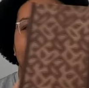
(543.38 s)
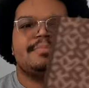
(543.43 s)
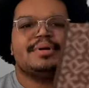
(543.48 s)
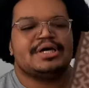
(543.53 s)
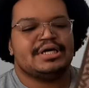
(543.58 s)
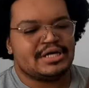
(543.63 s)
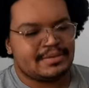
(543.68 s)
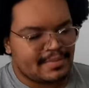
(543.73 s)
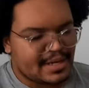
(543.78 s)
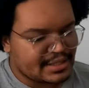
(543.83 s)

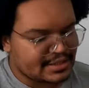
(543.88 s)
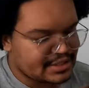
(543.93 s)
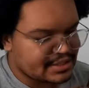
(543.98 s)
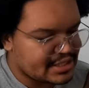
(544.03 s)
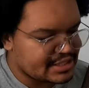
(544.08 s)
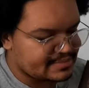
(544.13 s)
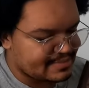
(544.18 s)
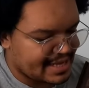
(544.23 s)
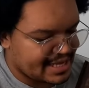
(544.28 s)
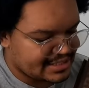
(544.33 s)
But he made the
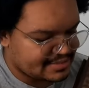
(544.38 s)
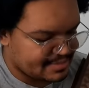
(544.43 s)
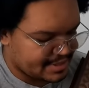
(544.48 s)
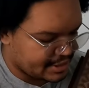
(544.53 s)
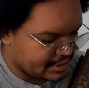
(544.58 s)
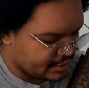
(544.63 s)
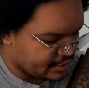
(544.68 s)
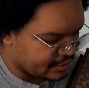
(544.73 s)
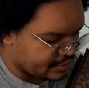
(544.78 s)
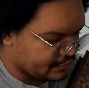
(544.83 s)
dust bags
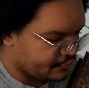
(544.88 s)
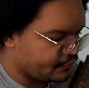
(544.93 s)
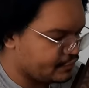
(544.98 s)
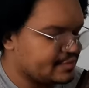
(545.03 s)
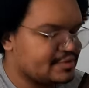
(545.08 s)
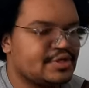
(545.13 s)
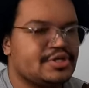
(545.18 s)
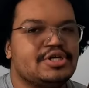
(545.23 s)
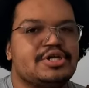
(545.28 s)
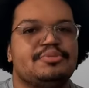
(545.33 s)
bigger,
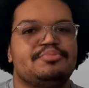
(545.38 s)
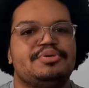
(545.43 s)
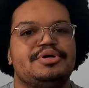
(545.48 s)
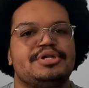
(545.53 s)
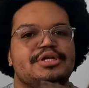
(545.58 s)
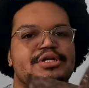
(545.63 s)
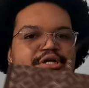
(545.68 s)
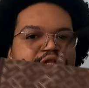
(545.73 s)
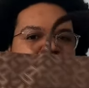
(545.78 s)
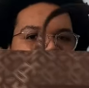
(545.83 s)
so you can
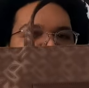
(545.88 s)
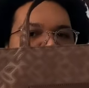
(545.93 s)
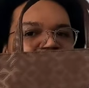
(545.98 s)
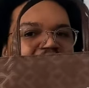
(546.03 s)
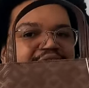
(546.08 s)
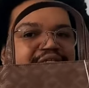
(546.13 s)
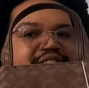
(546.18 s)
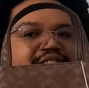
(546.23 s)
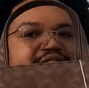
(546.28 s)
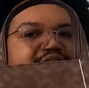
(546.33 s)
put it in there
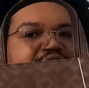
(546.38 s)
while it's